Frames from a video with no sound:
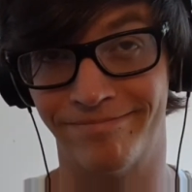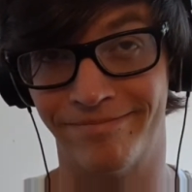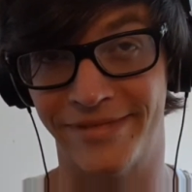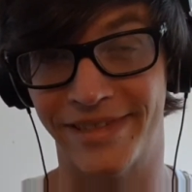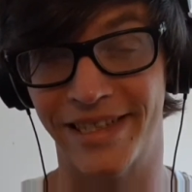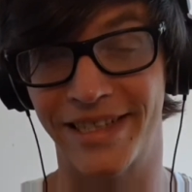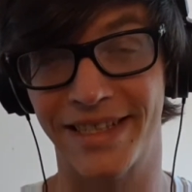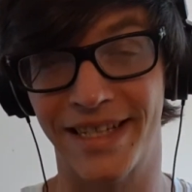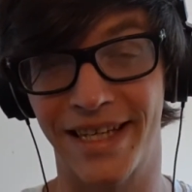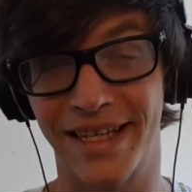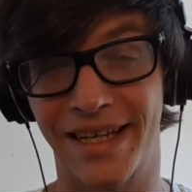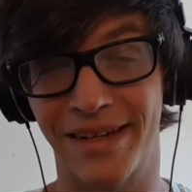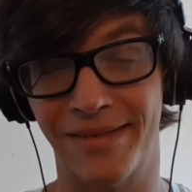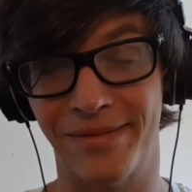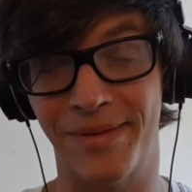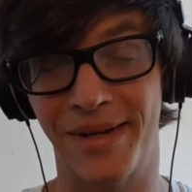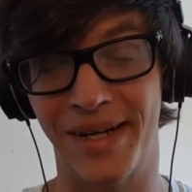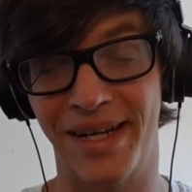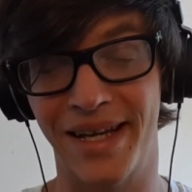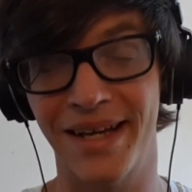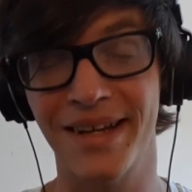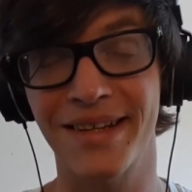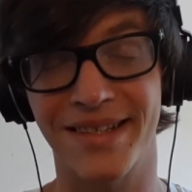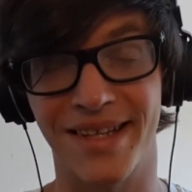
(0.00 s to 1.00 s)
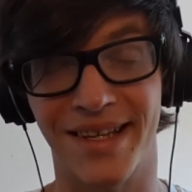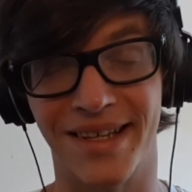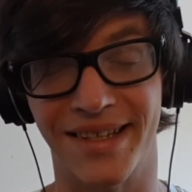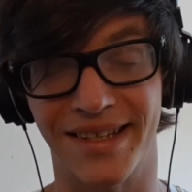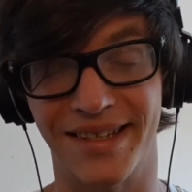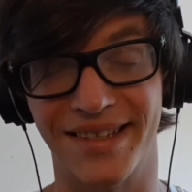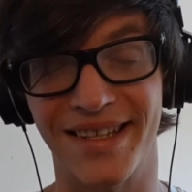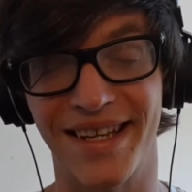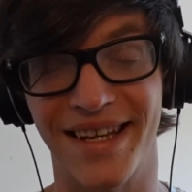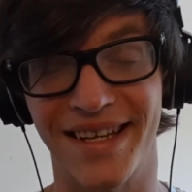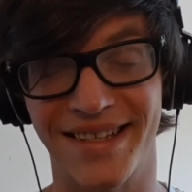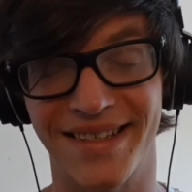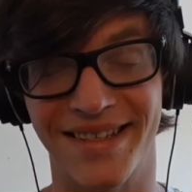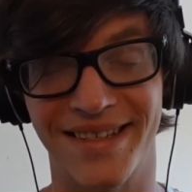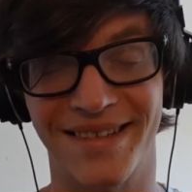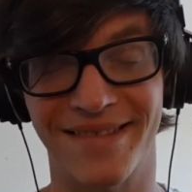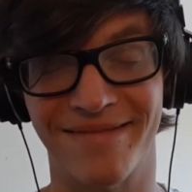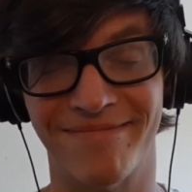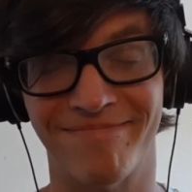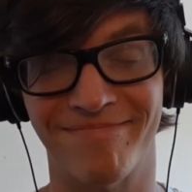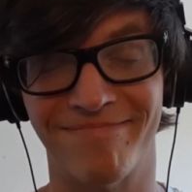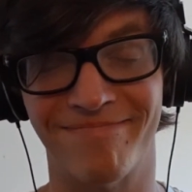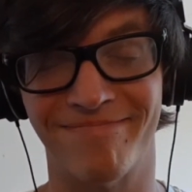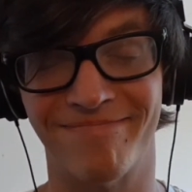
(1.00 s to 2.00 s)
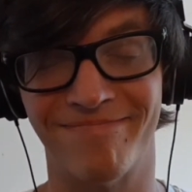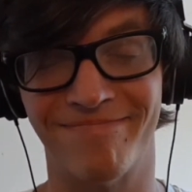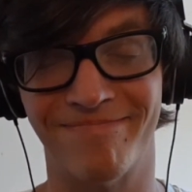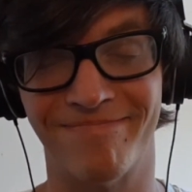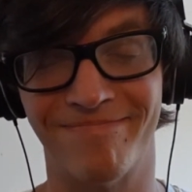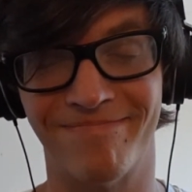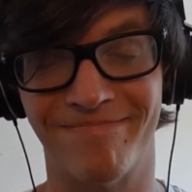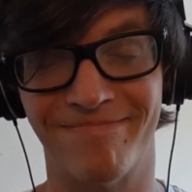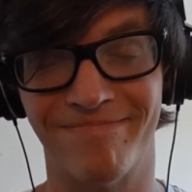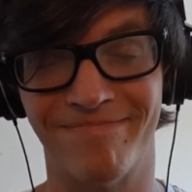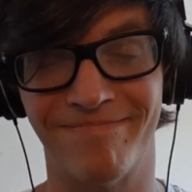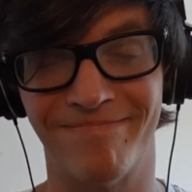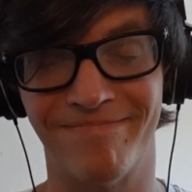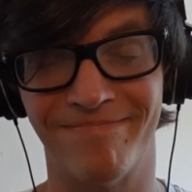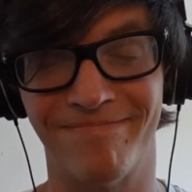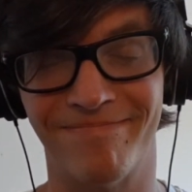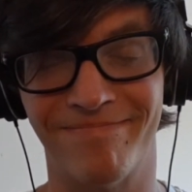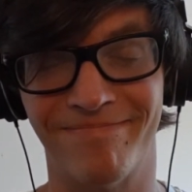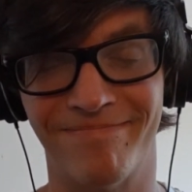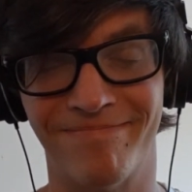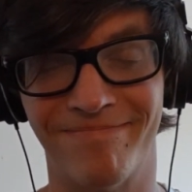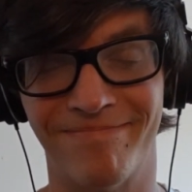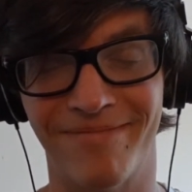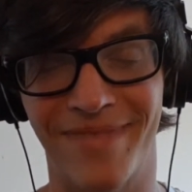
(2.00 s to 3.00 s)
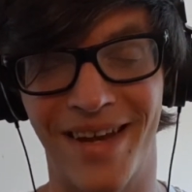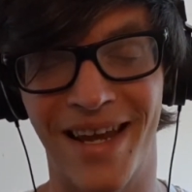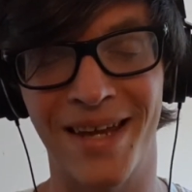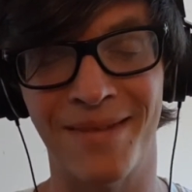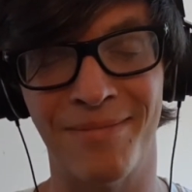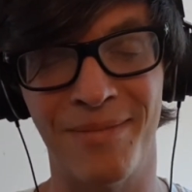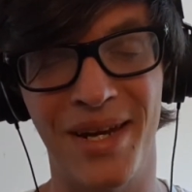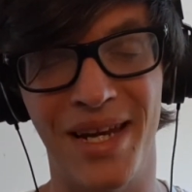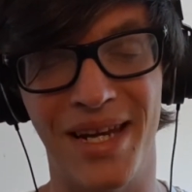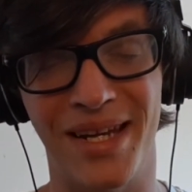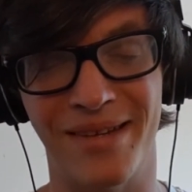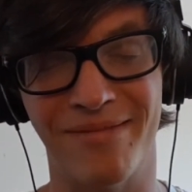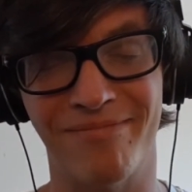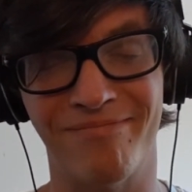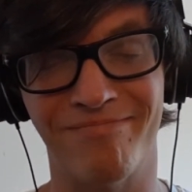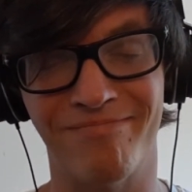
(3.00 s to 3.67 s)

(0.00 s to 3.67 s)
Just like everybody else on this list. And me.